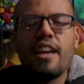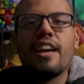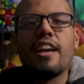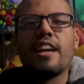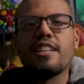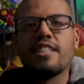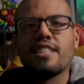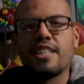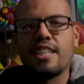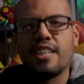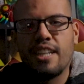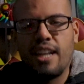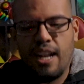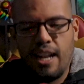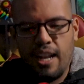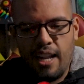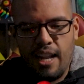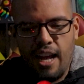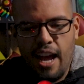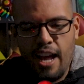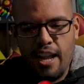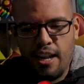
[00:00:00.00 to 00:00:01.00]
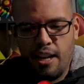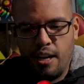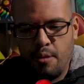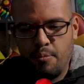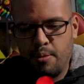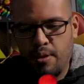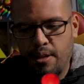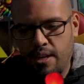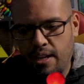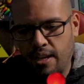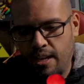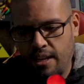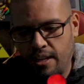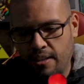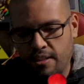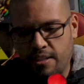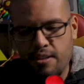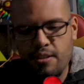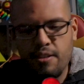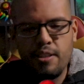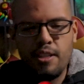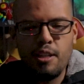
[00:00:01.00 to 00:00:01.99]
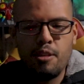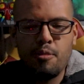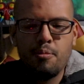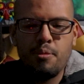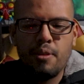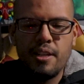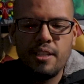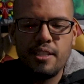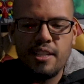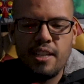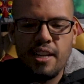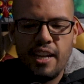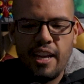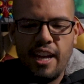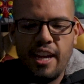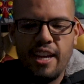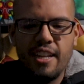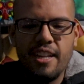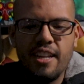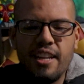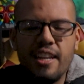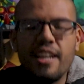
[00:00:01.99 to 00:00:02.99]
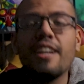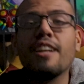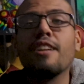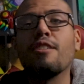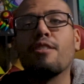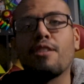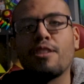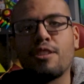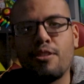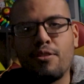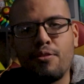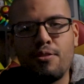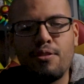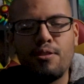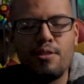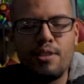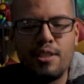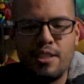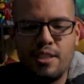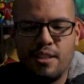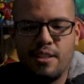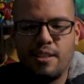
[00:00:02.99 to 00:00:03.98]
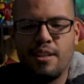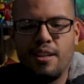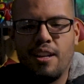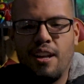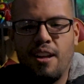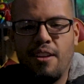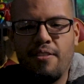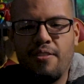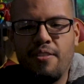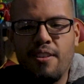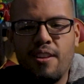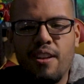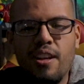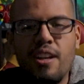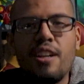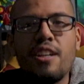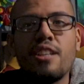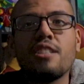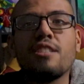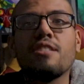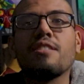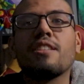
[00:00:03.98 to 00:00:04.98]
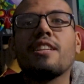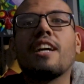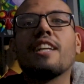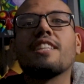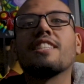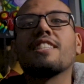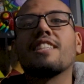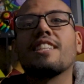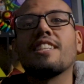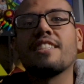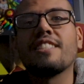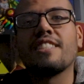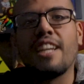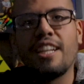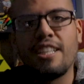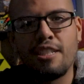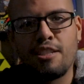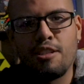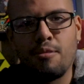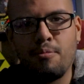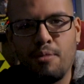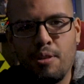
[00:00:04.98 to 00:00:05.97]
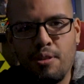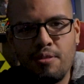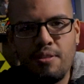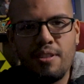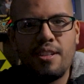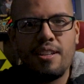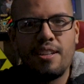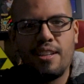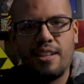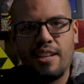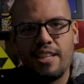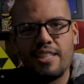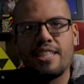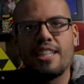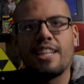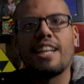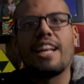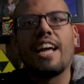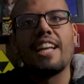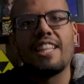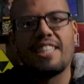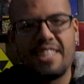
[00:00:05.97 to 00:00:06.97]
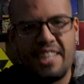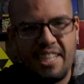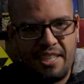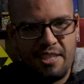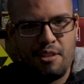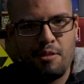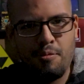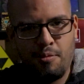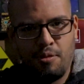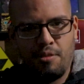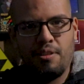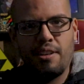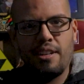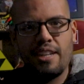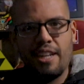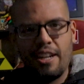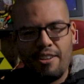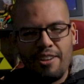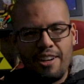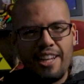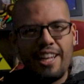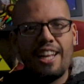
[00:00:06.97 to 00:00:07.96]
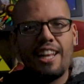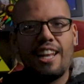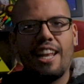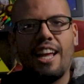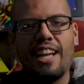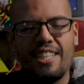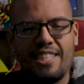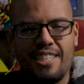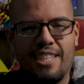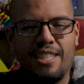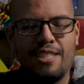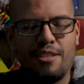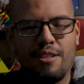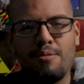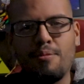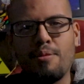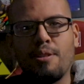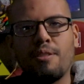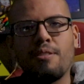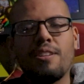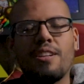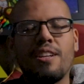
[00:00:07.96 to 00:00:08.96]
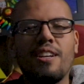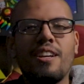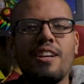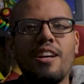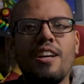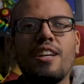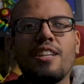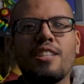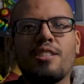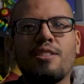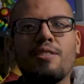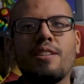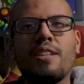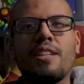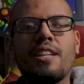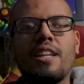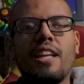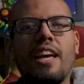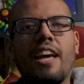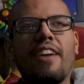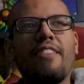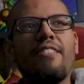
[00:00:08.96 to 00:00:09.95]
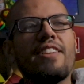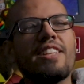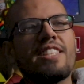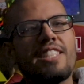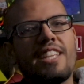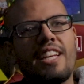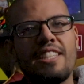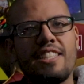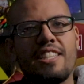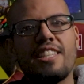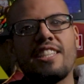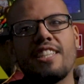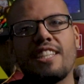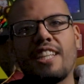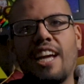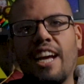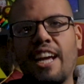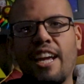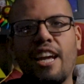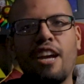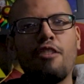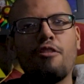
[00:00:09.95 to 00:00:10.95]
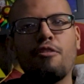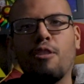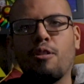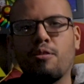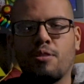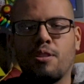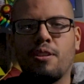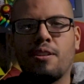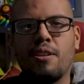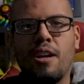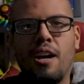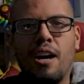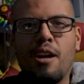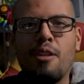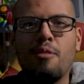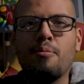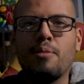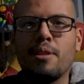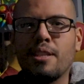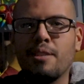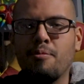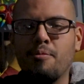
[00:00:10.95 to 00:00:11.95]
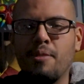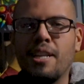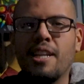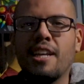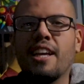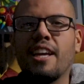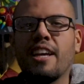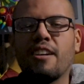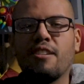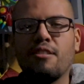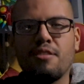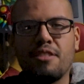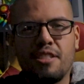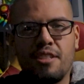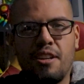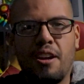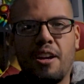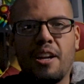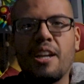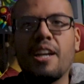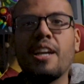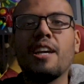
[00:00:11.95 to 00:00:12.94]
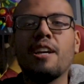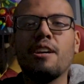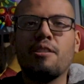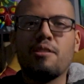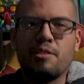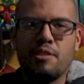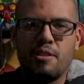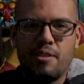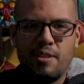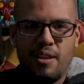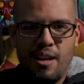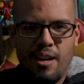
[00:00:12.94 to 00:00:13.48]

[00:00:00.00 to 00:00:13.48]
it's gonna light up. So you need to press it again in order to fully shut it off. So that's the sensor mode. It's a light sensor mode, literally a light sensor mode. So if it senses light, it won't turn on, but the minute it goes dark, it will turn